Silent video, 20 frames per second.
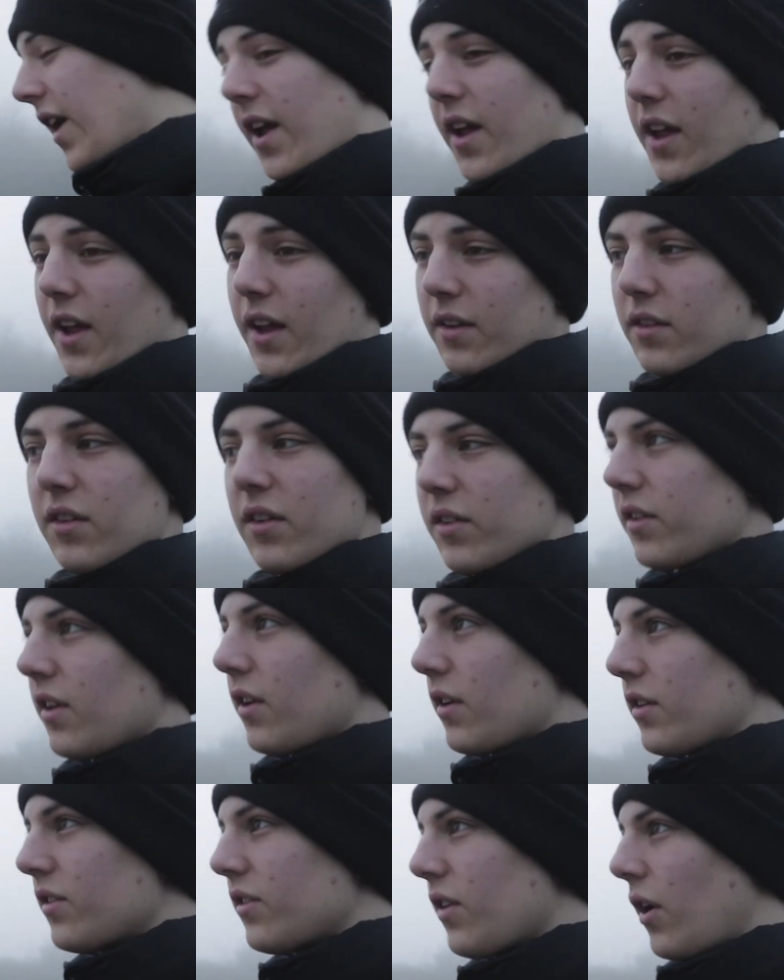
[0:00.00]
here just
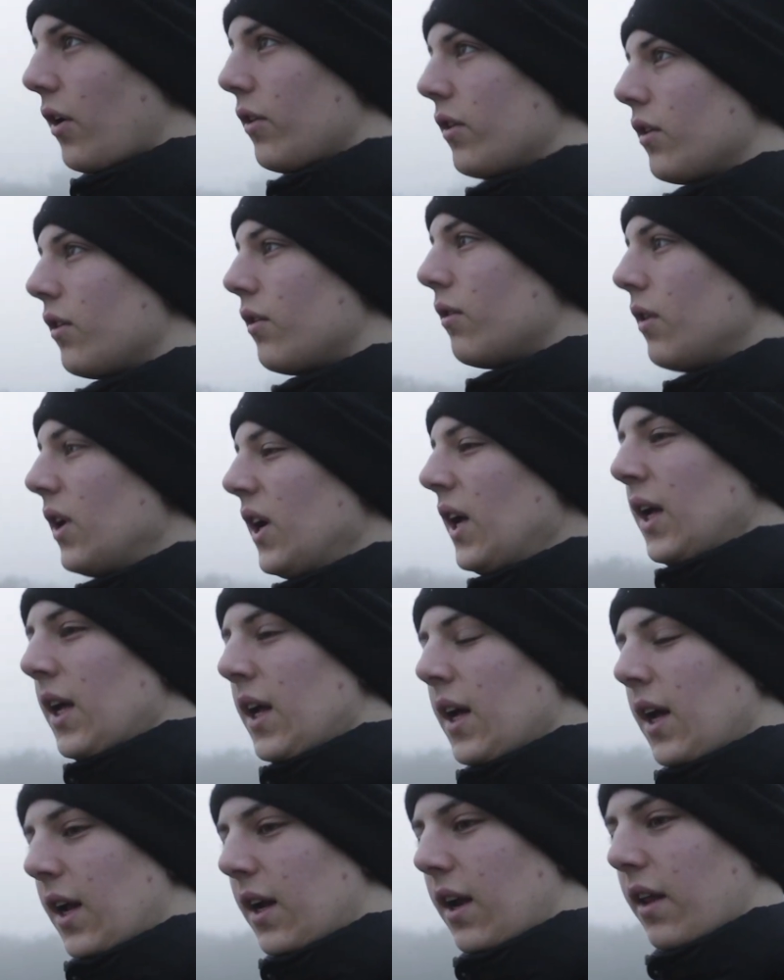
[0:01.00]
looks so cool
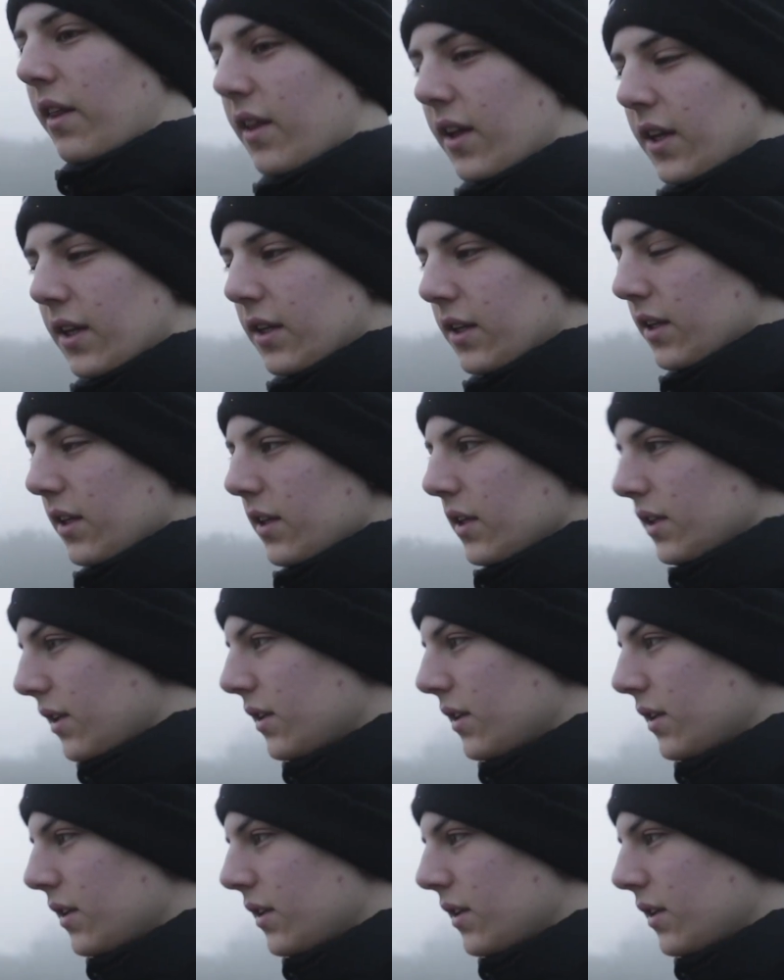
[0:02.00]
and I think